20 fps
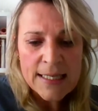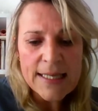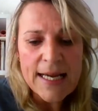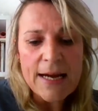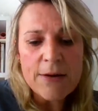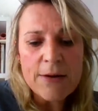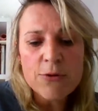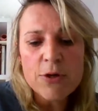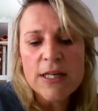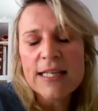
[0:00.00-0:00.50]

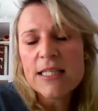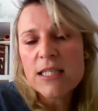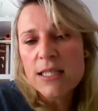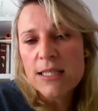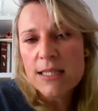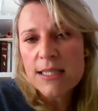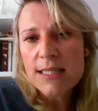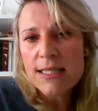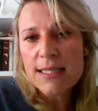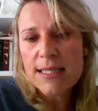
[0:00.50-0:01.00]
that
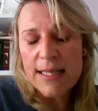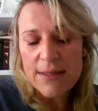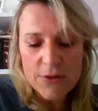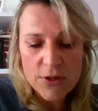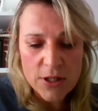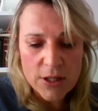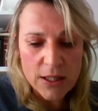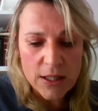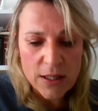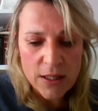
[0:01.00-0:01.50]
religions
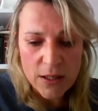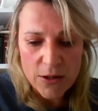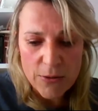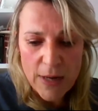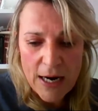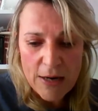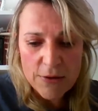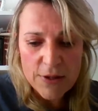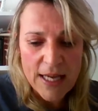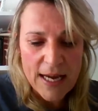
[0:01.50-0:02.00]
center
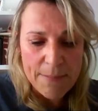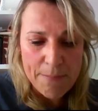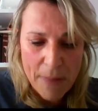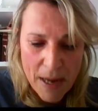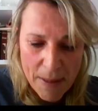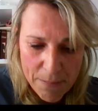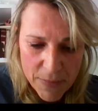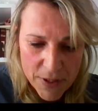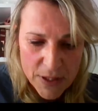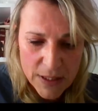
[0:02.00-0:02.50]
around their
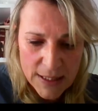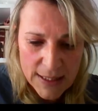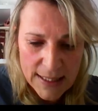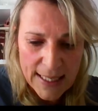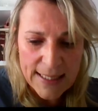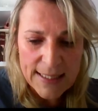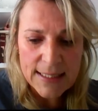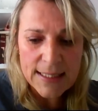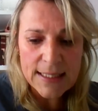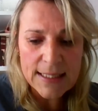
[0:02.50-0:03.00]
members
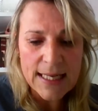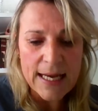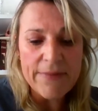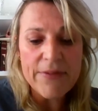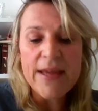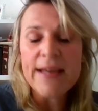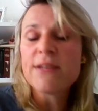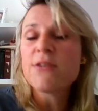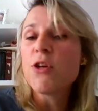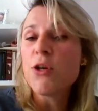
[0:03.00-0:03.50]
and that
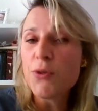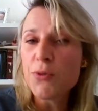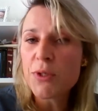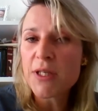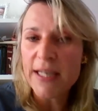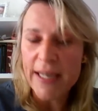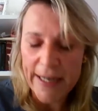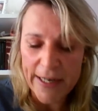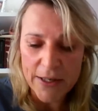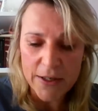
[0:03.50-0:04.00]
they don't
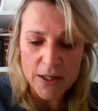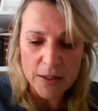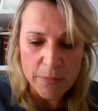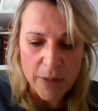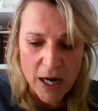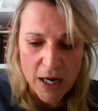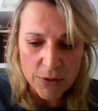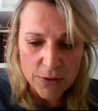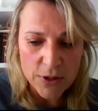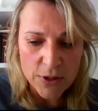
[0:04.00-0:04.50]
care
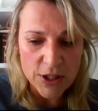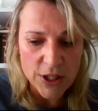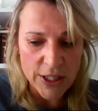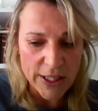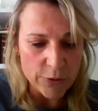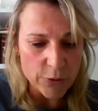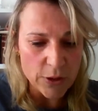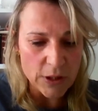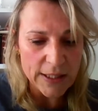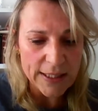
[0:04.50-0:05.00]
about
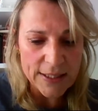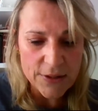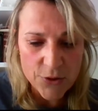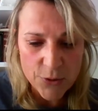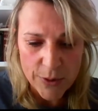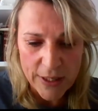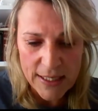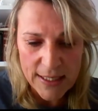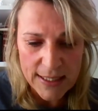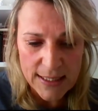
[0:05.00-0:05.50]
general
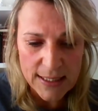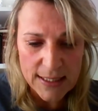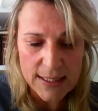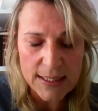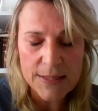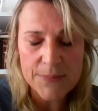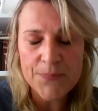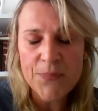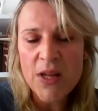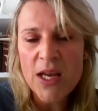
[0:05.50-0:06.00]

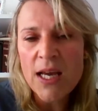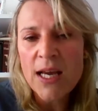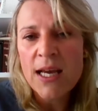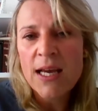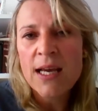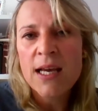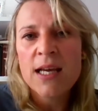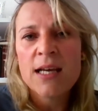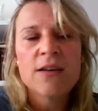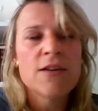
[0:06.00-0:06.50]
interests.
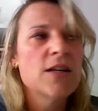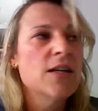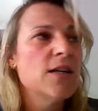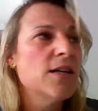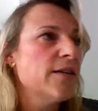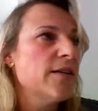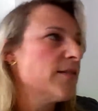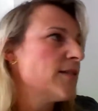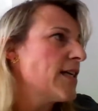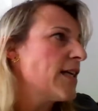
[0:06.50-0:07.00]

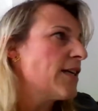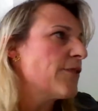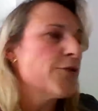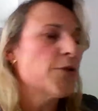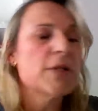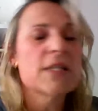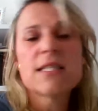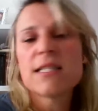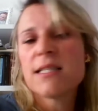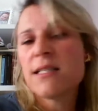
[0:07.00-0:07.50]
Uh, take,
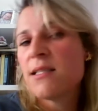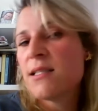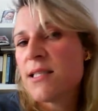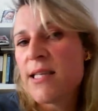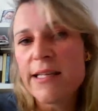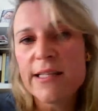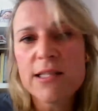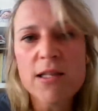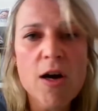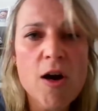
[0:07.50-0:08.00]
for instance, the
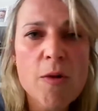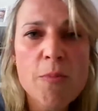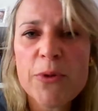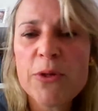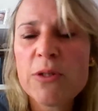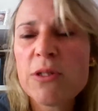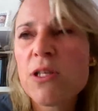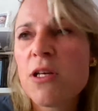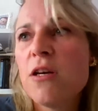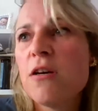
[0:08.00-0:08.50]

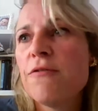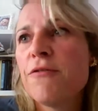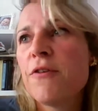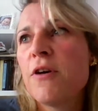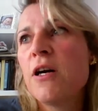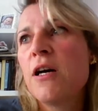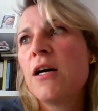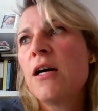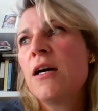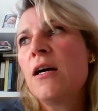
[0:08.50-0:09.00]
examples of
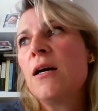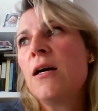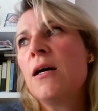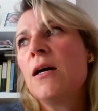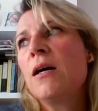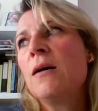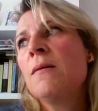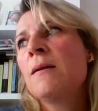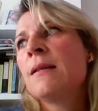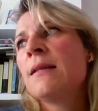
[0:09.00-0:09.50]

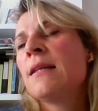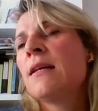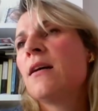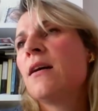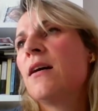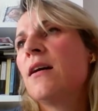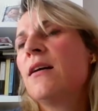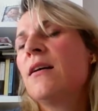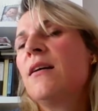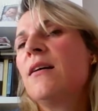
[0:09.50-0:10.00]
uh,
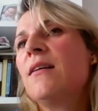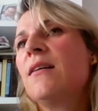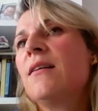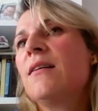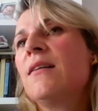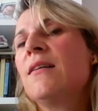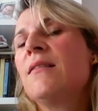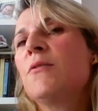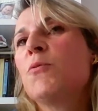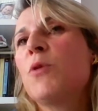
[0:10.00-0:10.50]

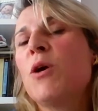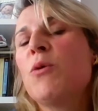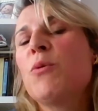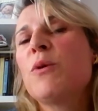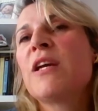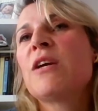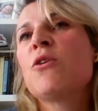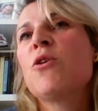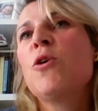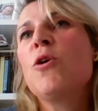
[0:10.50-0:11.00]
uh, what
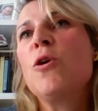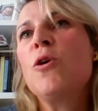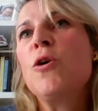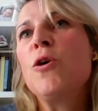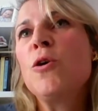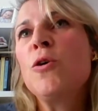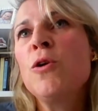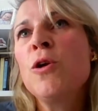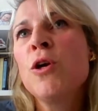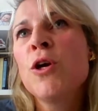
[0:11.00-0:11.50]
we
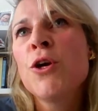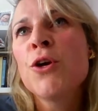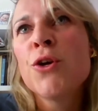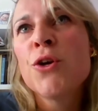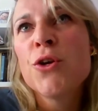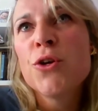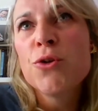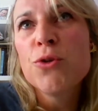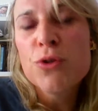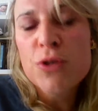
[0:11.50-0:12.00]
call
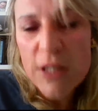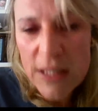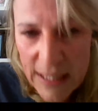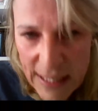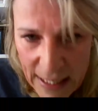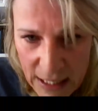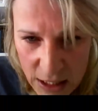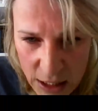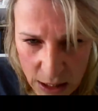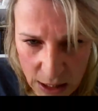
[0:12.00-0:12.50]

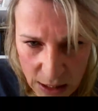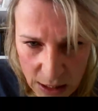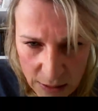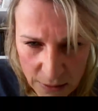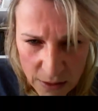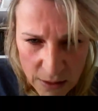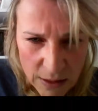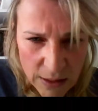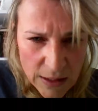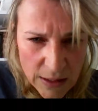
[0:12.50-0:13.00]

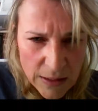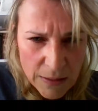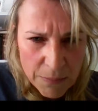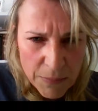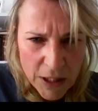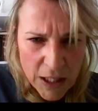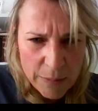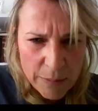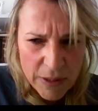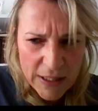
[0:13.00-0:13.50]
euthanasia.
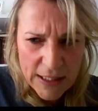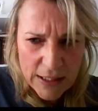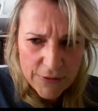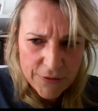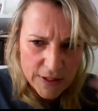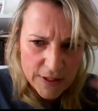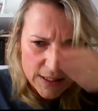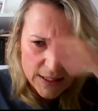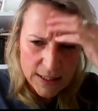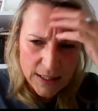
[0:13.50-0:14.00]
Um, I
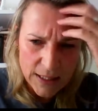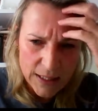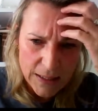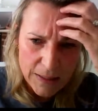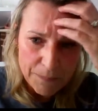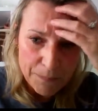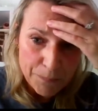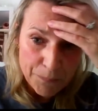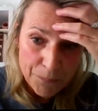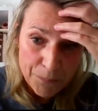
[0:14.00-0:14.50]
believe it's
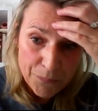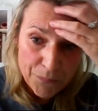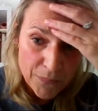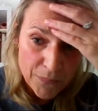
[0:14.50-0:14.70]
um,